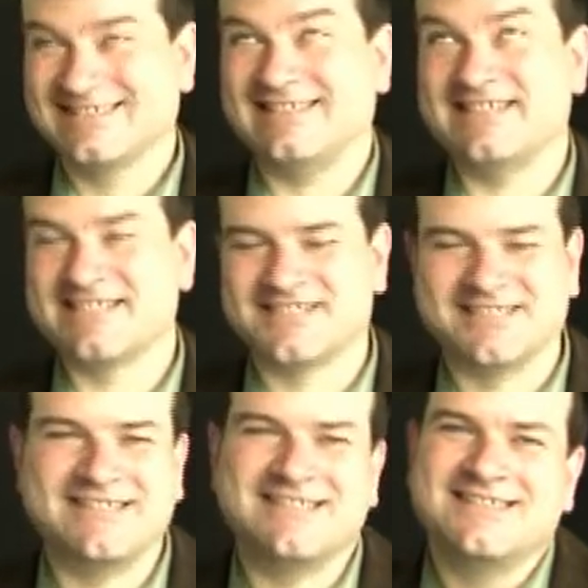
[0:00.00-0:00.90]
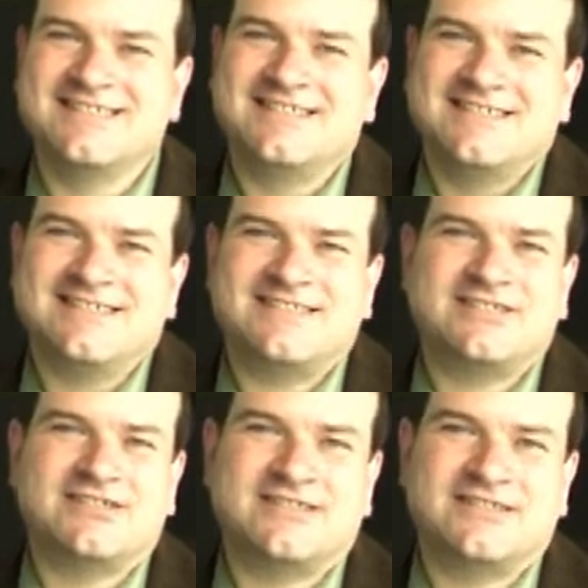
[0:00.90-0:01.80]
Easily. You
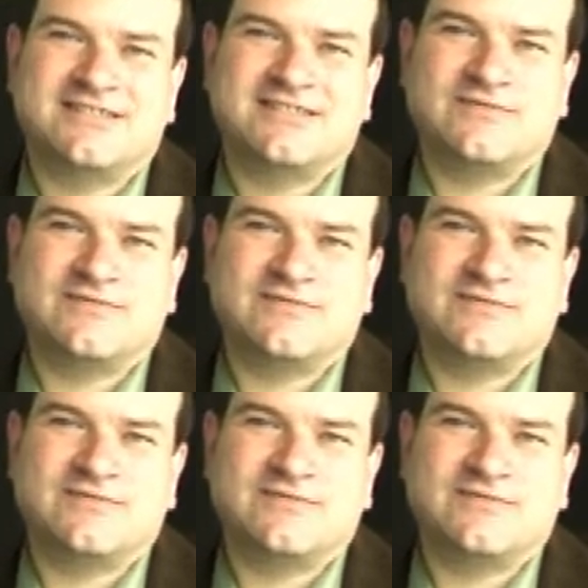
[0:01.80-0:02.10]
know,